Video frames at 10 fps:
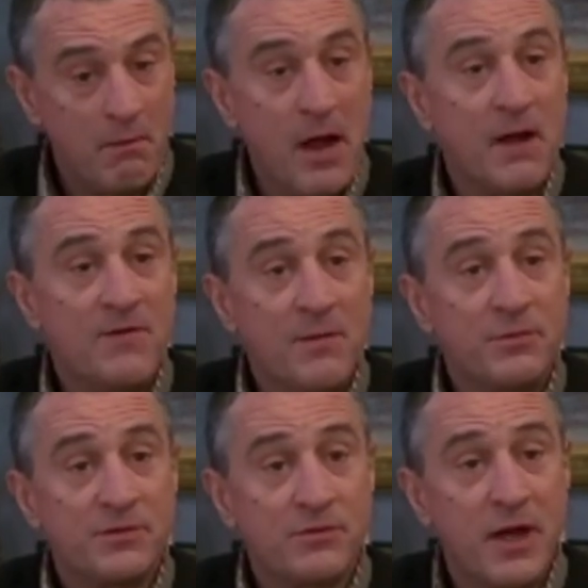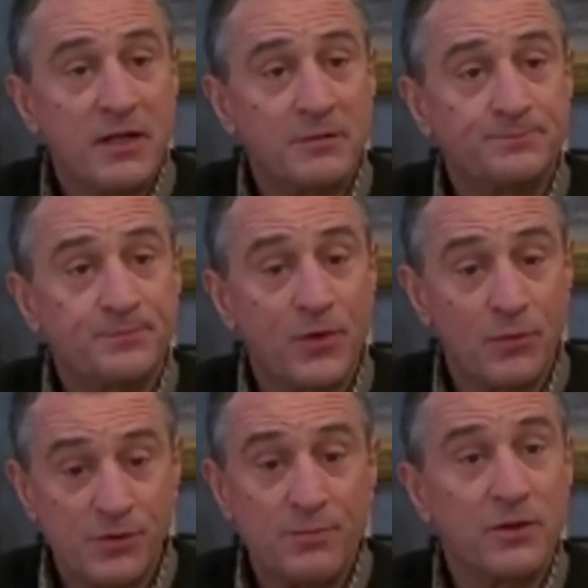I have nipples, Greg.
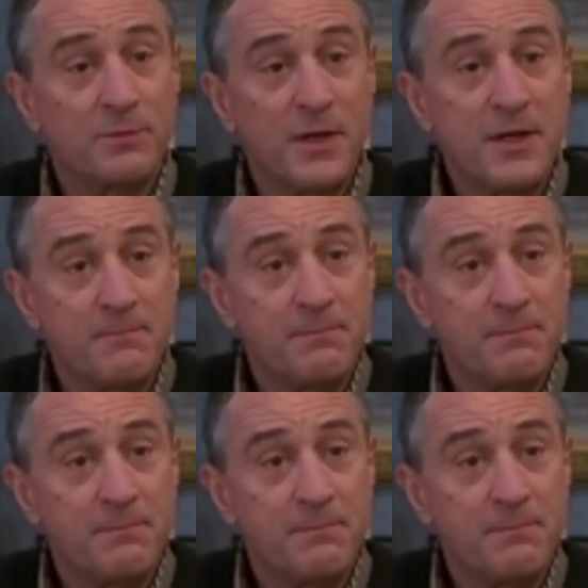Could you milk me?